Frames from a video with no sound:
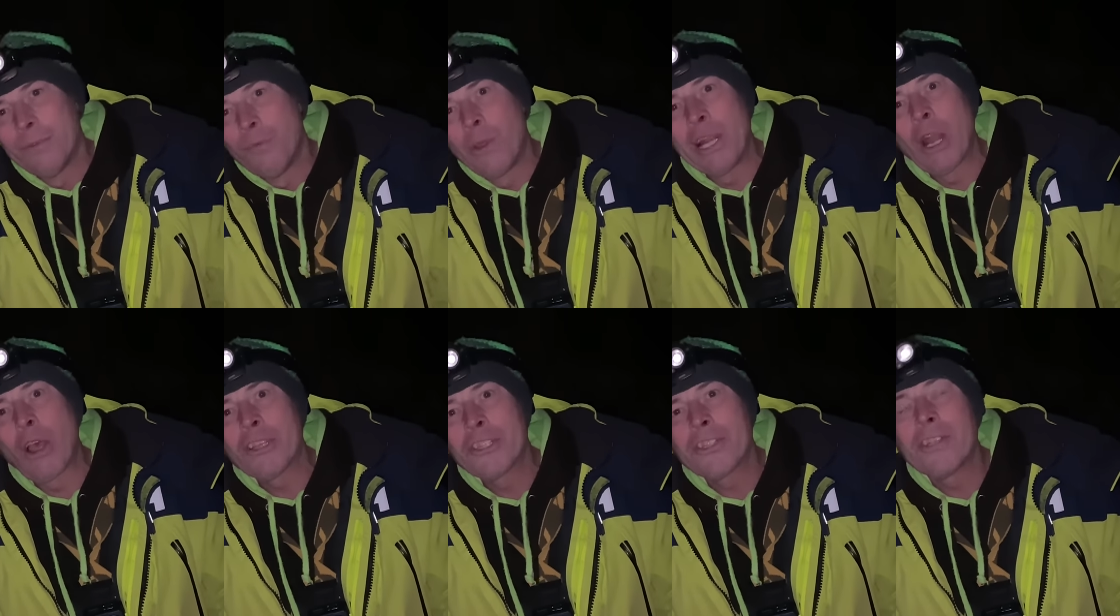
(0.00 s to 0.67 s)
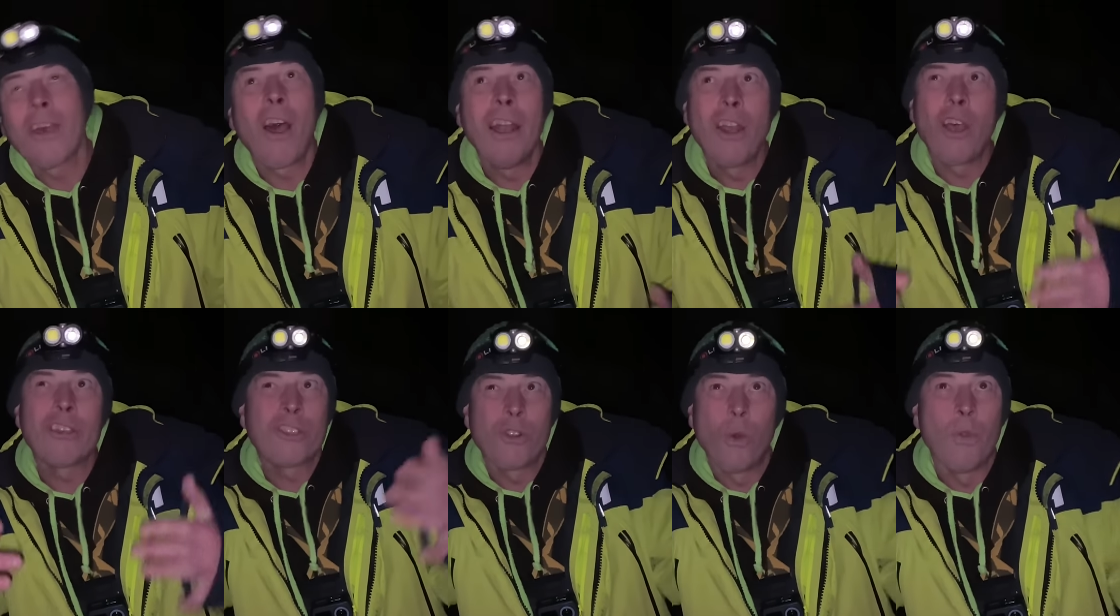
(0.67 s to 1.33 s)
I
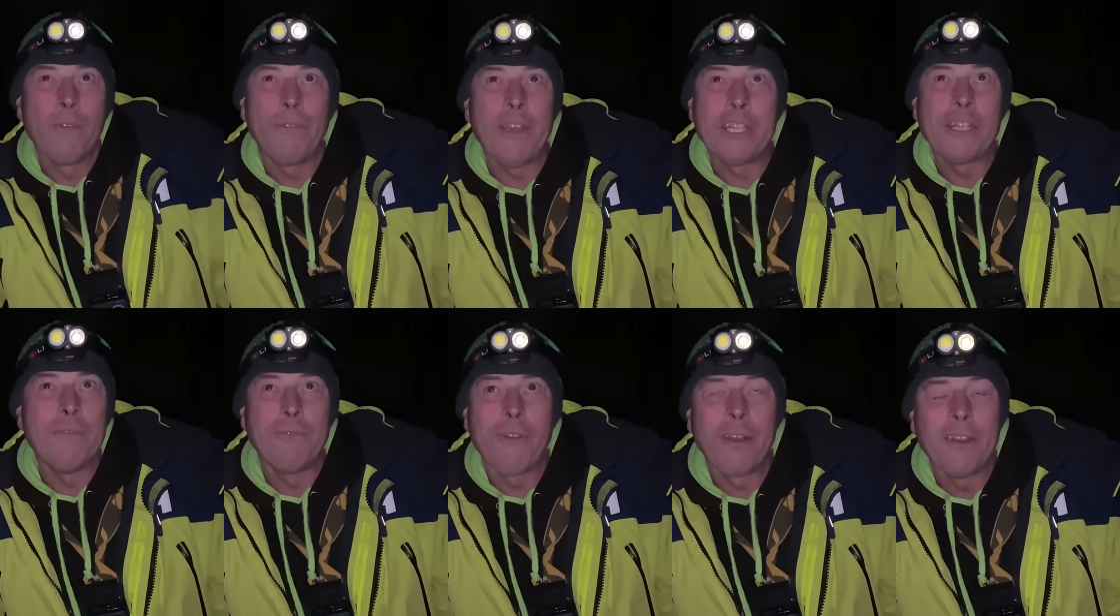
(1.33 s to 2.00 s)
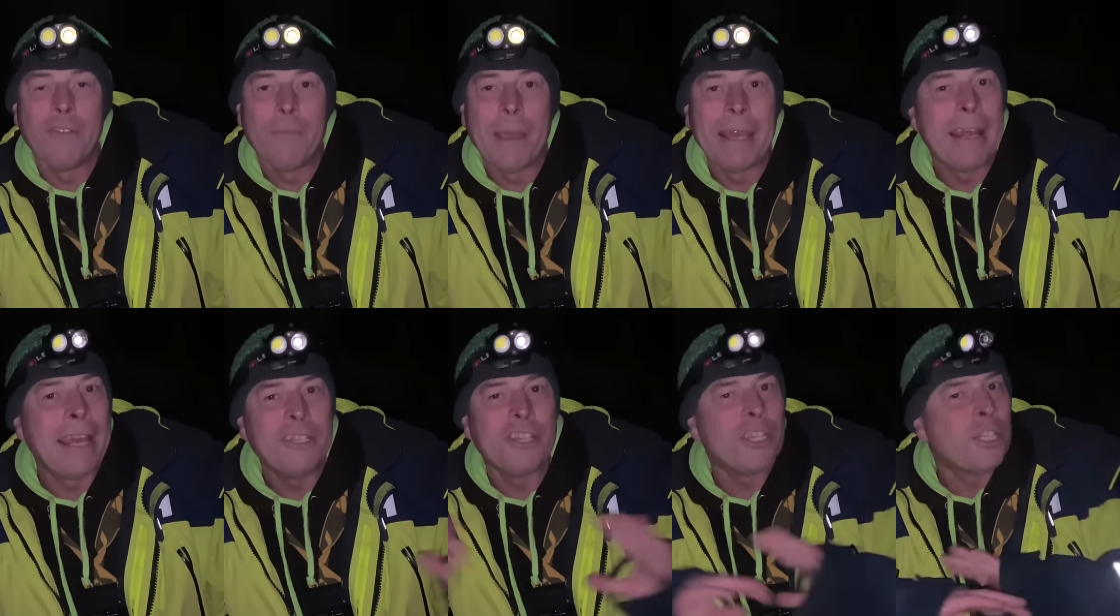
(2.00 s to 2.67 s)
lost all the fish in front of me.
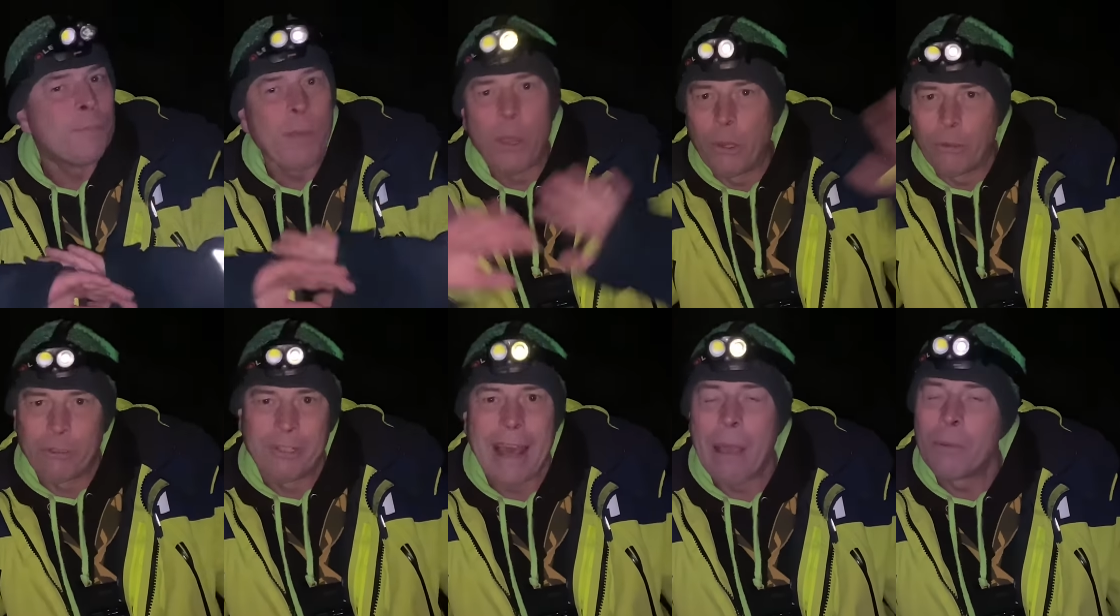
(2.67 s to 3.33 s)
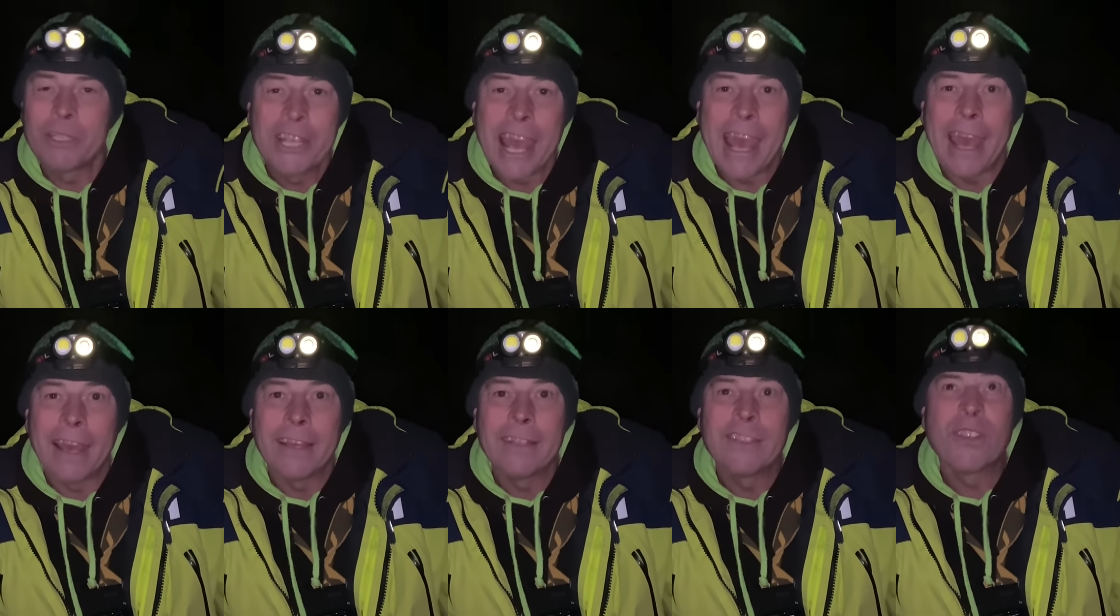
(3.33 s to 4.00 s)
They just spooked. That was it.
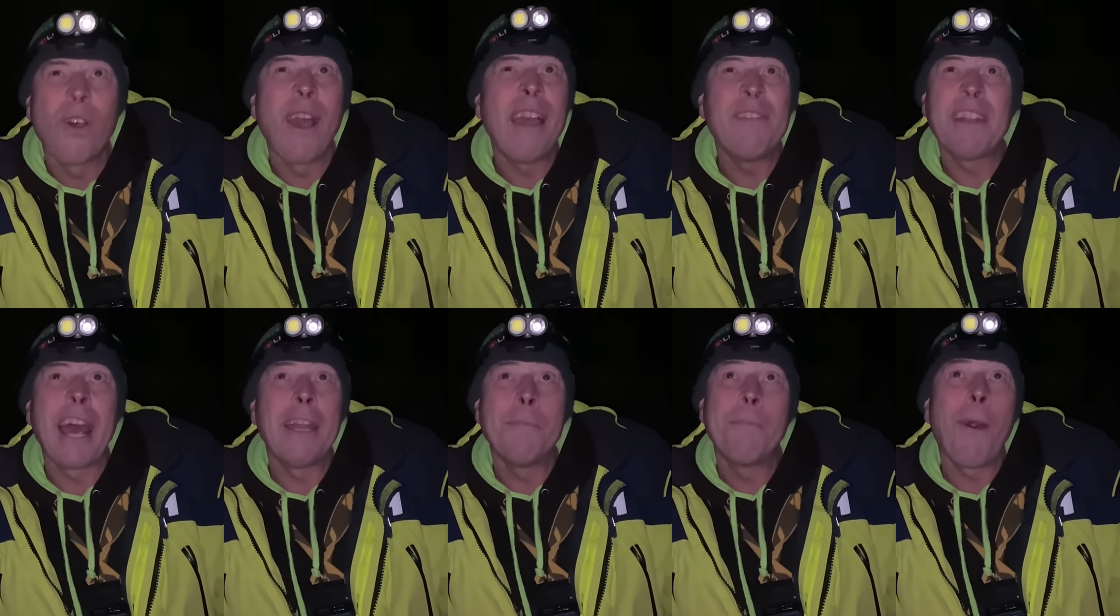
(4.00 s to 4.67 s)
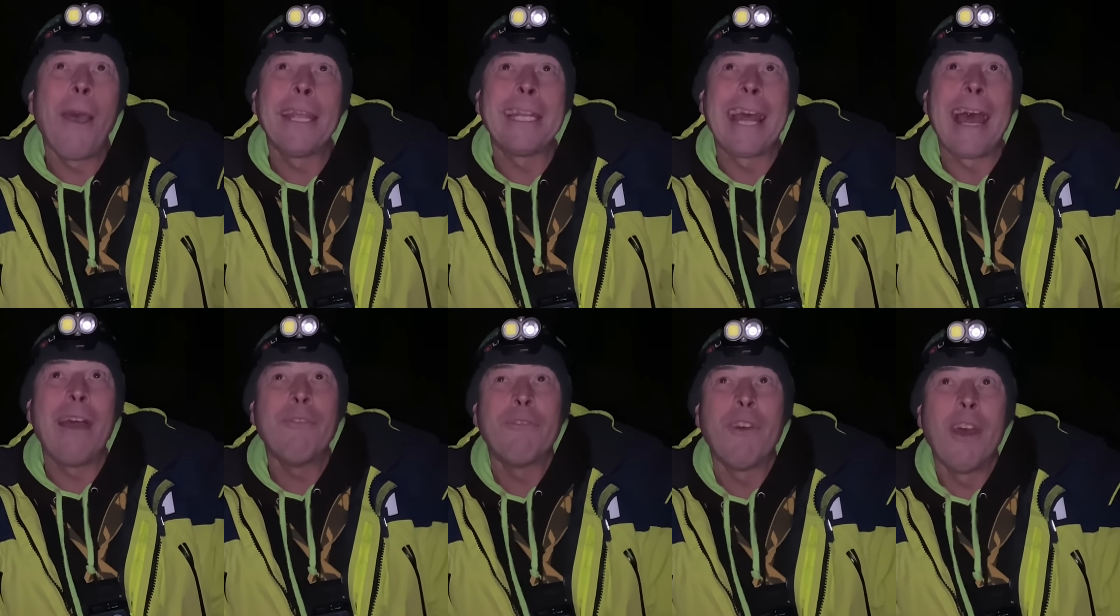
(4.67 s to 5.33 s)
So I haven't had a bite
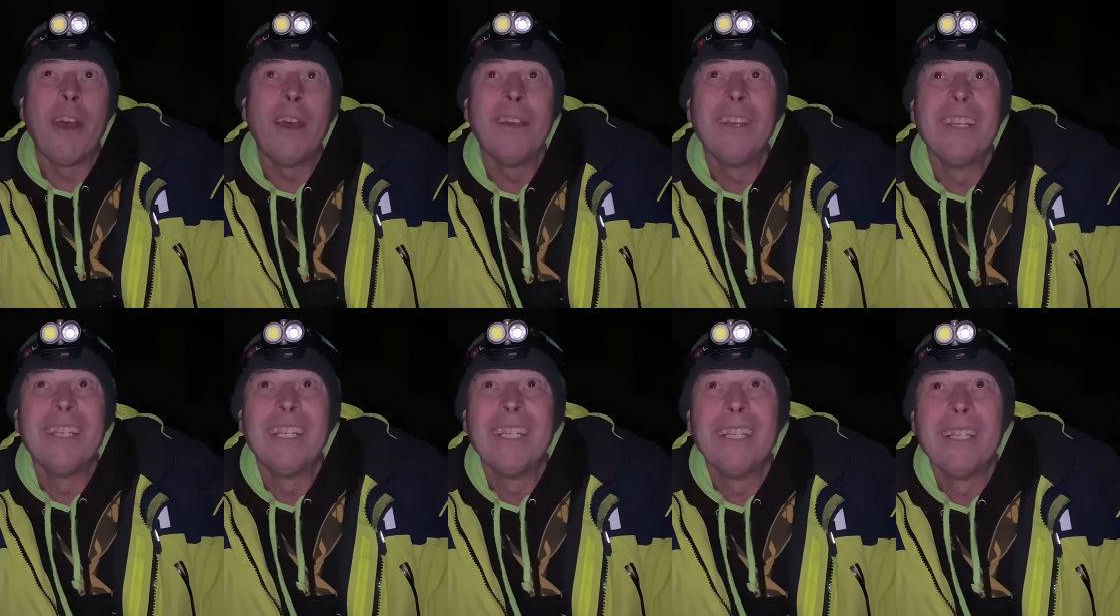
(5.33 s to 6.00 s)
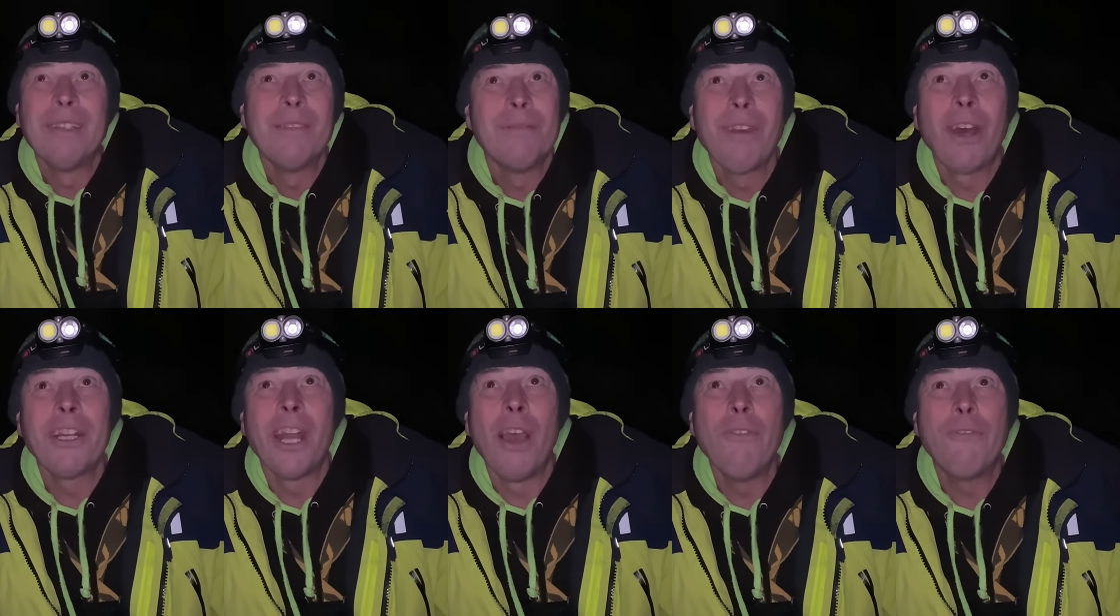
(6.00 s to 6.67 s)
now for, I
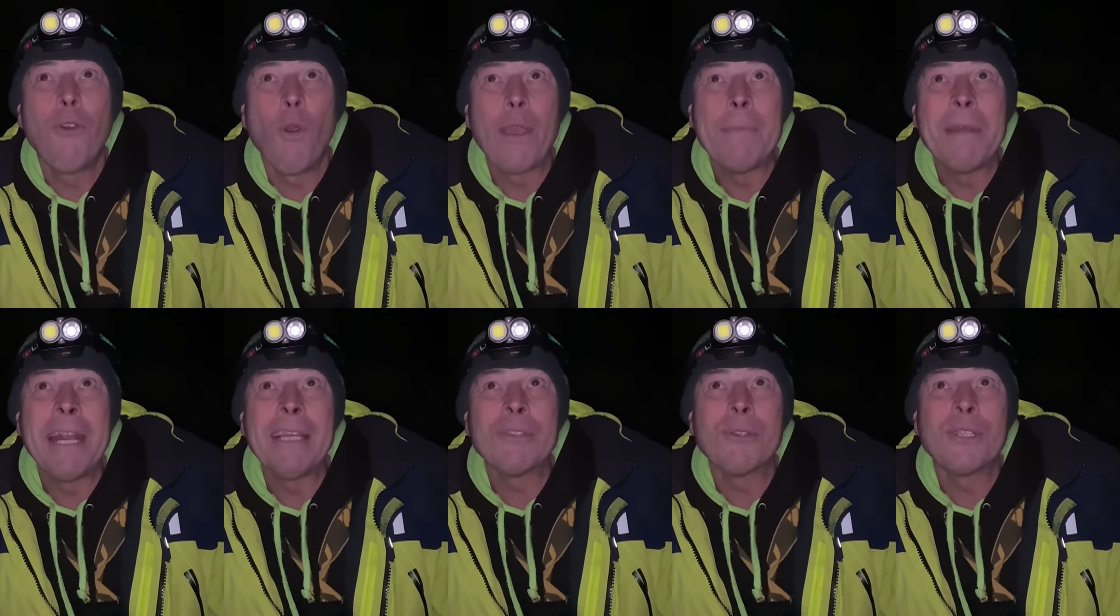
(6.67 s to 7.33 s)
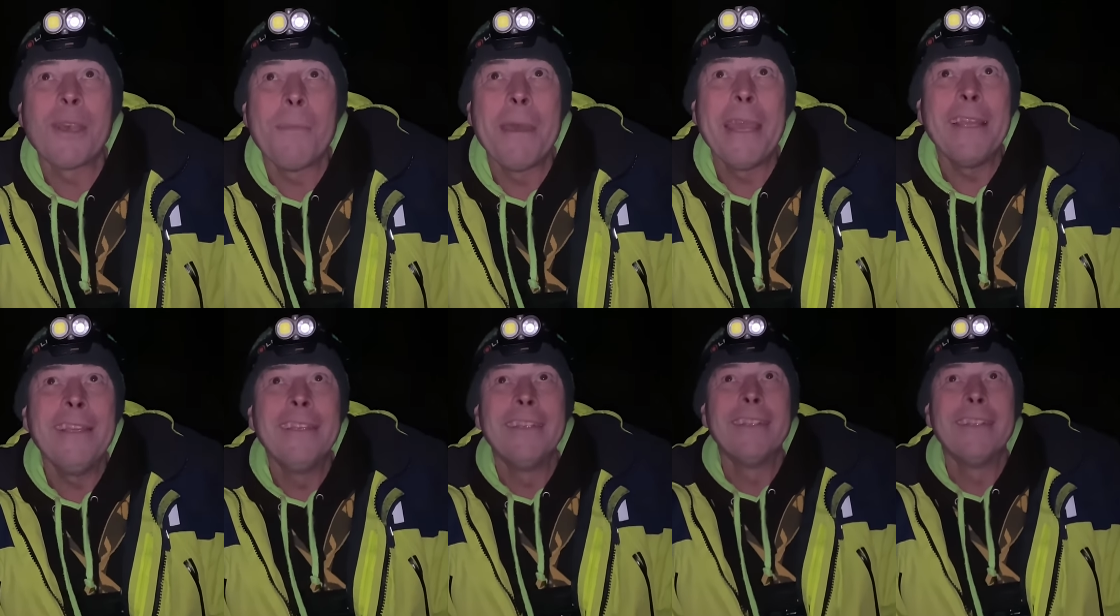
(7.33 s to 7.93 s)
don't know, 40 minutes or something.